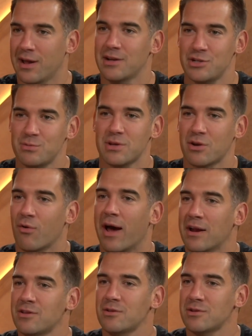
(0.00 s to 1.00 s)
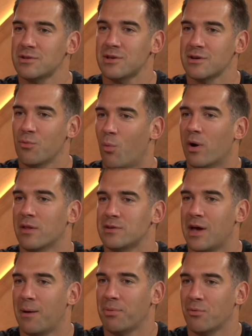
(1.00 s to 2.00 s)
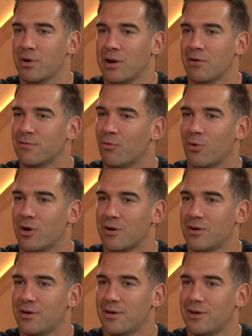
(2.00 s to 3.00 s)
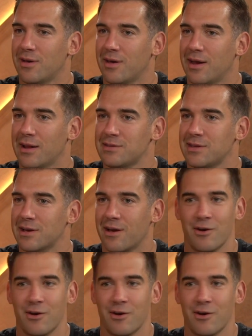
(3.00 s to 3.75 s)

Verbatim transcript: And she was like, gratitude is like one of the top 3 or 4. Mm-hmm. It's like,